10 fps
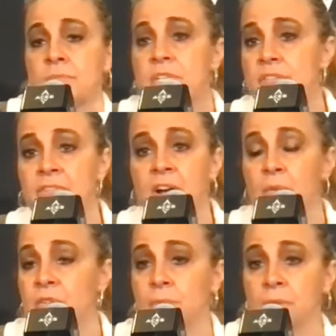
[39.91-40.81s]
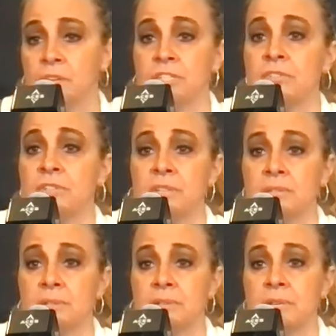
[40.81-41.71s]
She didn't file with the Players
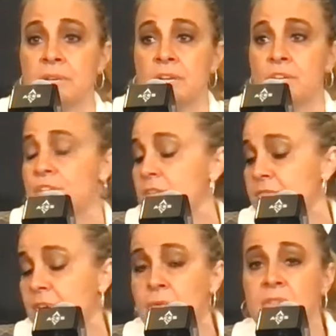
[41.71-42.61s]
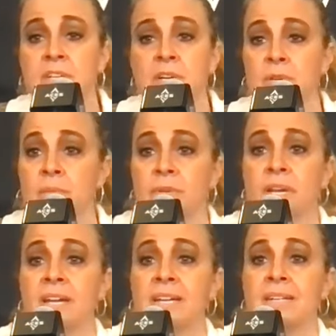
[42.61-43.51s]
Union. She didn't file with the
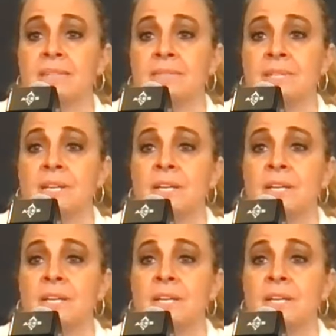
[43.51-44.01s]
WNBA.